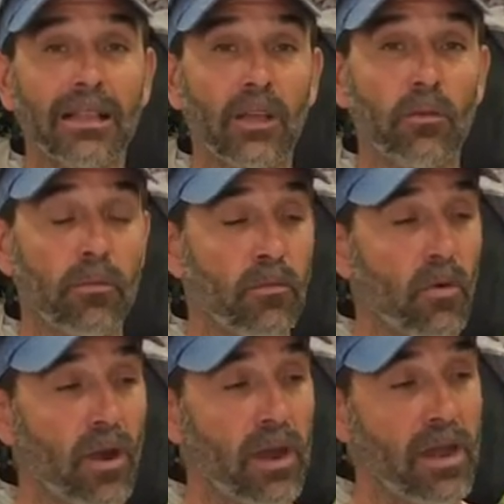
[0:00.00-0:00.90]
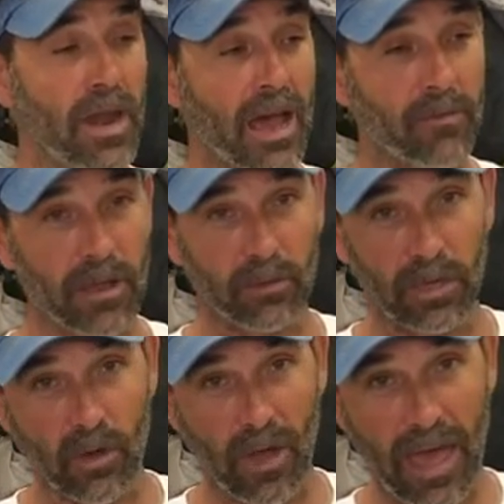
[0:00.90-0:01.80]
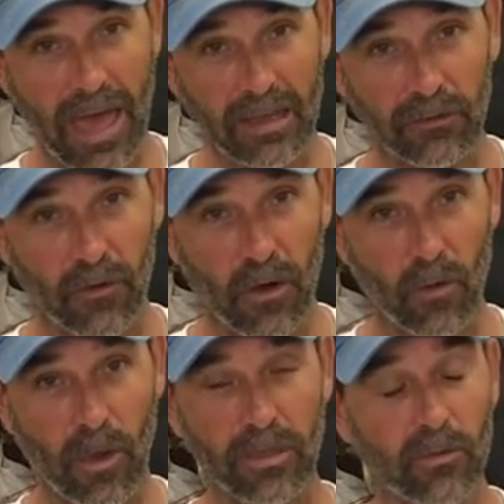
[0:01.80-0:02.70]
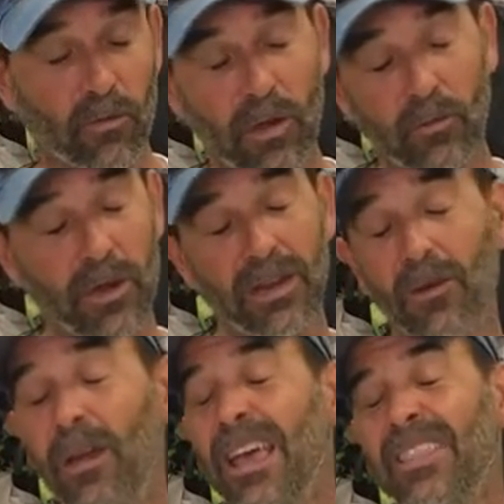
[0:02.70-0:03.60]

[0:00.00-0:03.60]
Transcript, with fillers: a little bit more and not be able to go as far around the wind window.